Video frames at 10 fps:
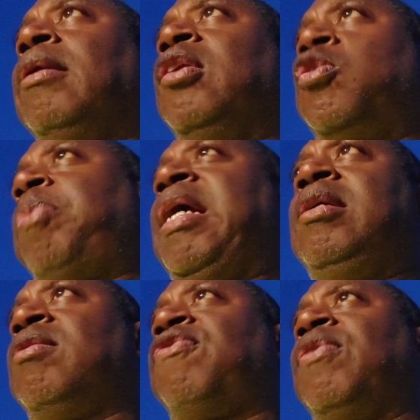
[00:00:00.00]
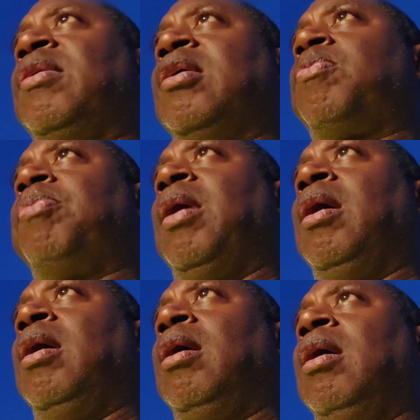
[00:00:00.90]
this page is for this
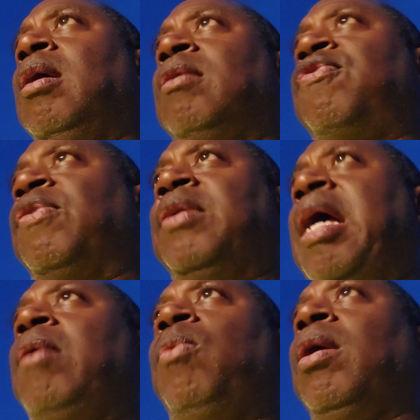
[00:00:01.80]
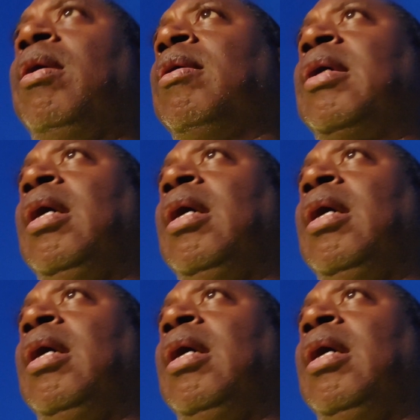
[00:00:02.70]
for network,